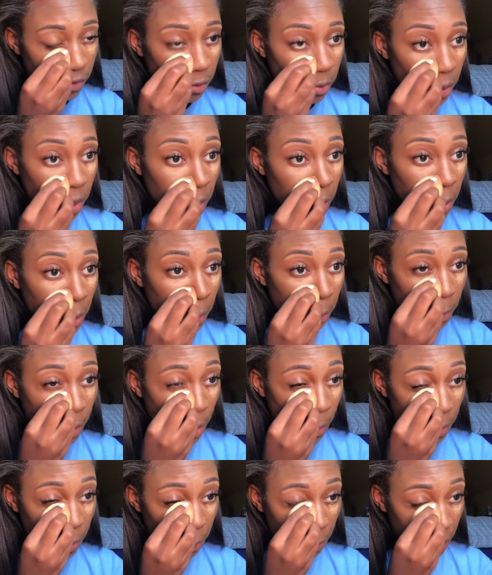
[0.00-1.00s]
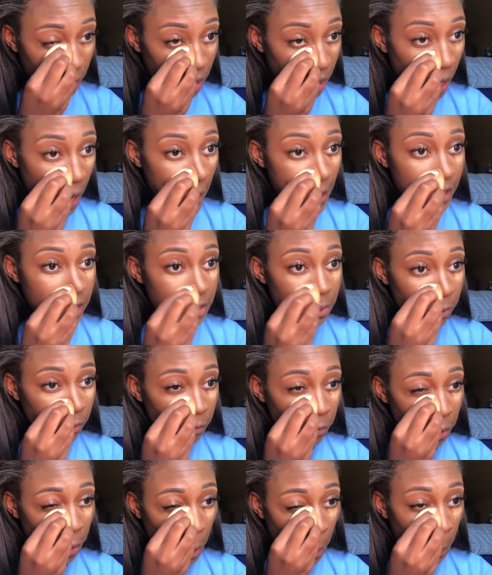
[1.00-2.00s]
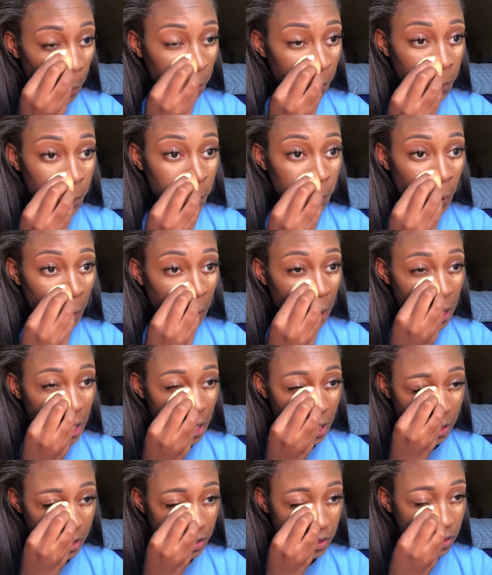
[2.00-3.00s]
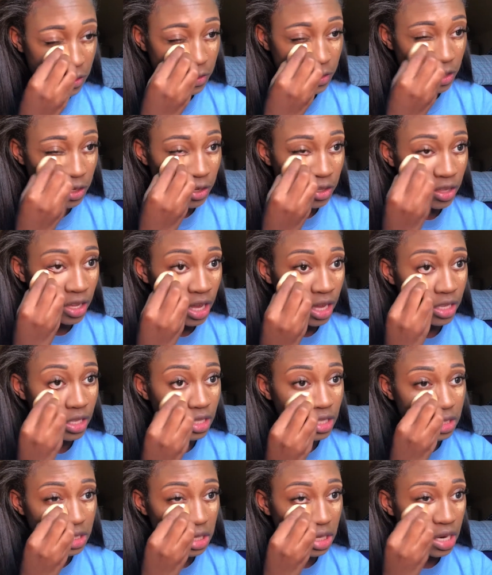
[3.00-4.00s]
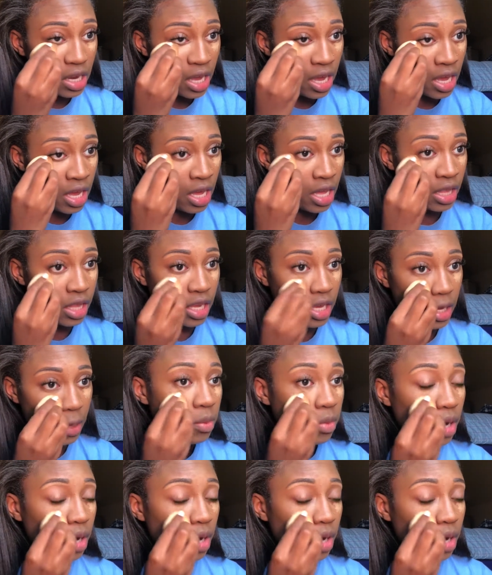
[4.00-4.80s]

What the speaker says: I wanted to like be able to relax before the interview, so I canceled on that and said, hey, like,